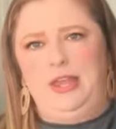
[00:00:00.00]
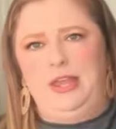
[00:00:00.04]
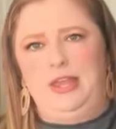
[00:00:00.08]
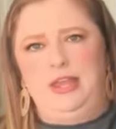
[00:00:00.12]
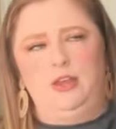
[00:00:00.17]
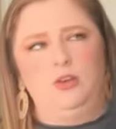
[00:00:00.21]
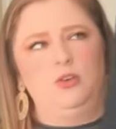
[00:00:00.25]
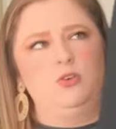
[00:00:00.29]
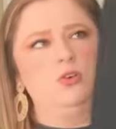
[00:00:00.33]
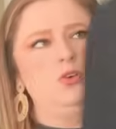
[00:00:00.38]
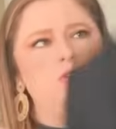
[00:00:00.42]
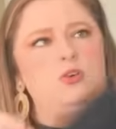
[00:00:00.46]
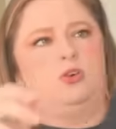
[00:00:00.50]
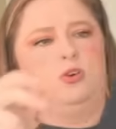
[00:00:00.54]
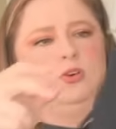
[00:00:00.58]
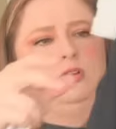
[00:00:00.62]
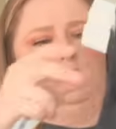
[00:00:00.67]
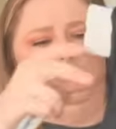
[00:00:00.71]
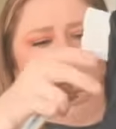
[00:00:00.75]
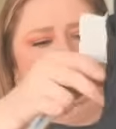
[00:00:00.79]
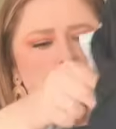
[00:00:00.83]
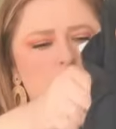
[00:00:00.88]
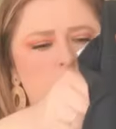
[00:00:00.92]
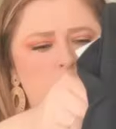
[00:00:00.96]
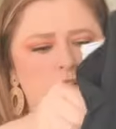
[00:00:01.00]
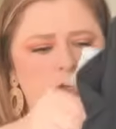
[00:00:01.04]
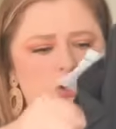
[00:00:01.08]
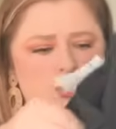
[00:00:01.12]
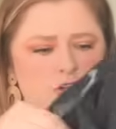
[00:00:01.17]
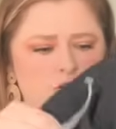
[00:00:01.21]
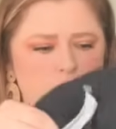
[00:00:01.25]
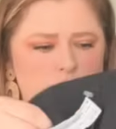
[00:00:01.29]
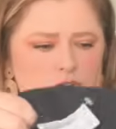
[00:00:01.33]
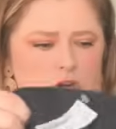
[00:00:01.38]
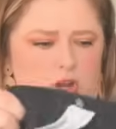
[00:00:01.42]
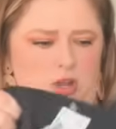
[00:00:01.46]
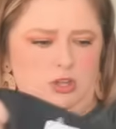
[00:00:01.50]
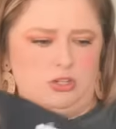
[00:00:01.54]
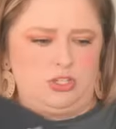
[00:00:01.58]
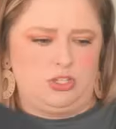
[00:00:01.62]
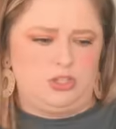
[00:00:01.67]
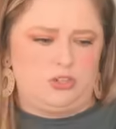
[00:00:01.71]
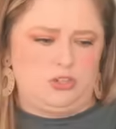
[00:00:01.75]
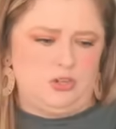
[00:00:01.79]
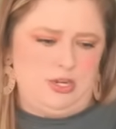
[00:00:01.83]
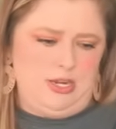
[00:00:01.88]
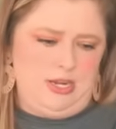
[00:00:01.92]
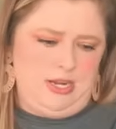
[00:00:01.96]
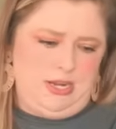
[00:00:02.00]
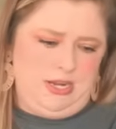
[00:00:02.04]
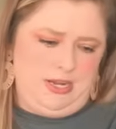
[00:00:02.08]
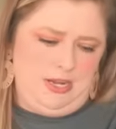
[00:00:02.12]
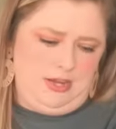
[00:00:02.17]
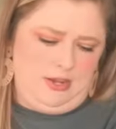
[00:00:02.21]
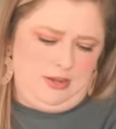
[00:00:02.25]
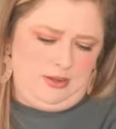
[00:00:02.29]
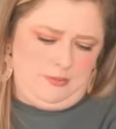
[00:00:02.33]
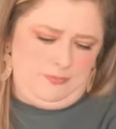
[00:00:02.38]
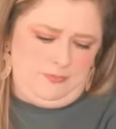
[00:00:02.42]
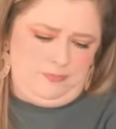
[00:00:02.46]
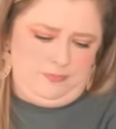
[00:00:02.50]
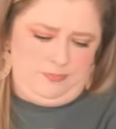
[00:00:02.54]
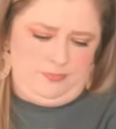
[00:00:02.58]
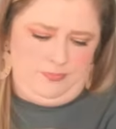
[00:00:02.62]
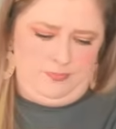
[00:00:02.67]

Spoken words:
ankle, drawstring.